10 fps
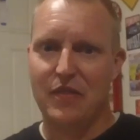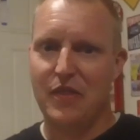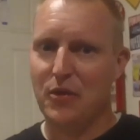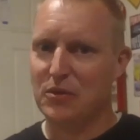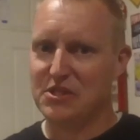
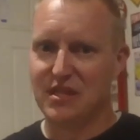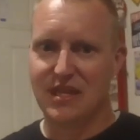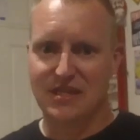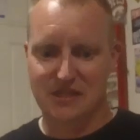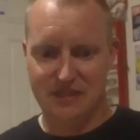there was
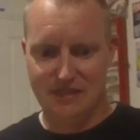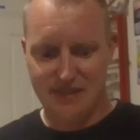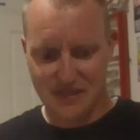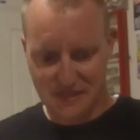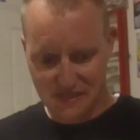this
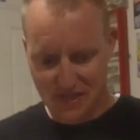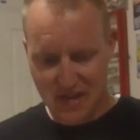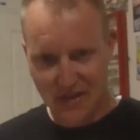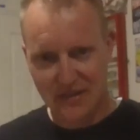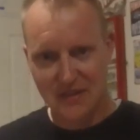
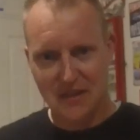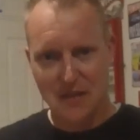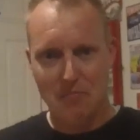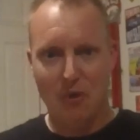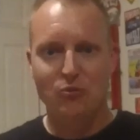distinct
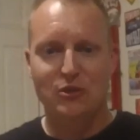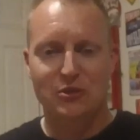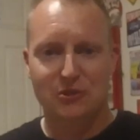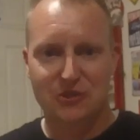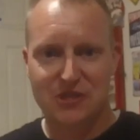
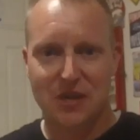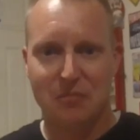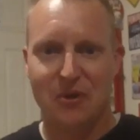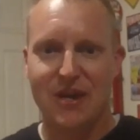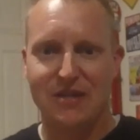emotional
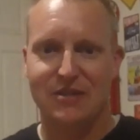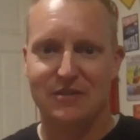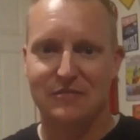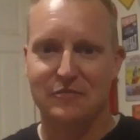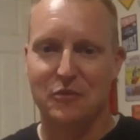
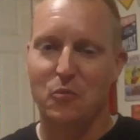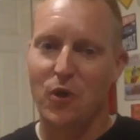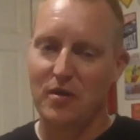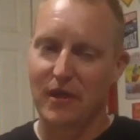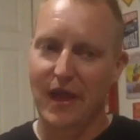separation from
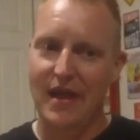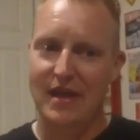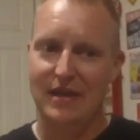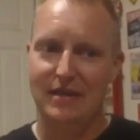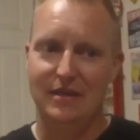what I
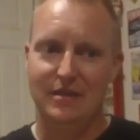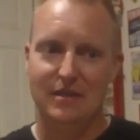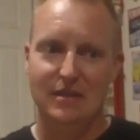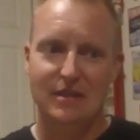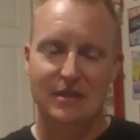had
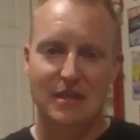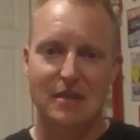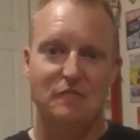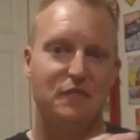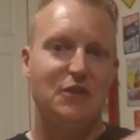
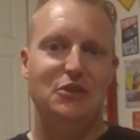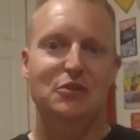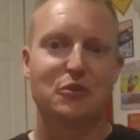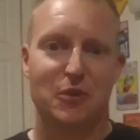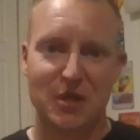
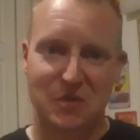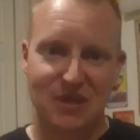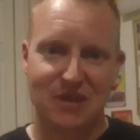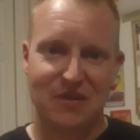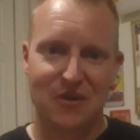envisioned doing with
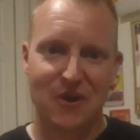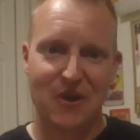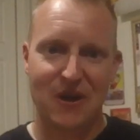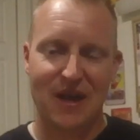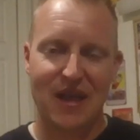the
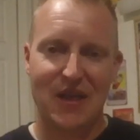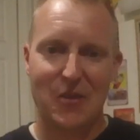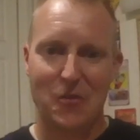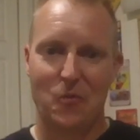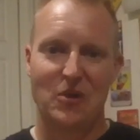car.
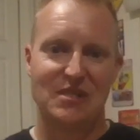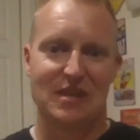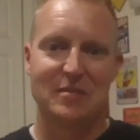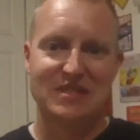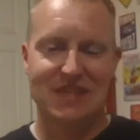Once I
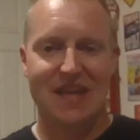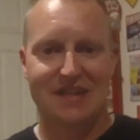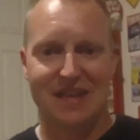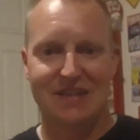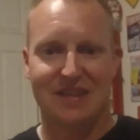missed that
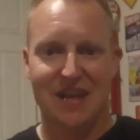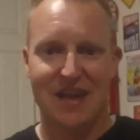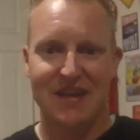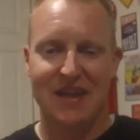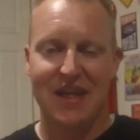
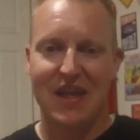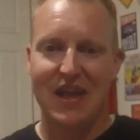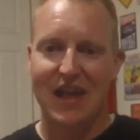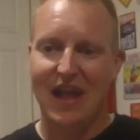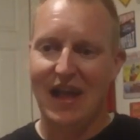deadline,
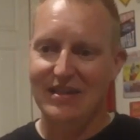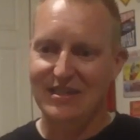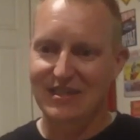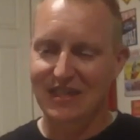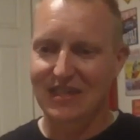I
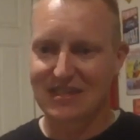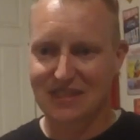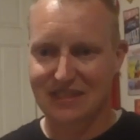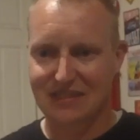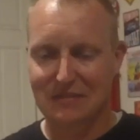just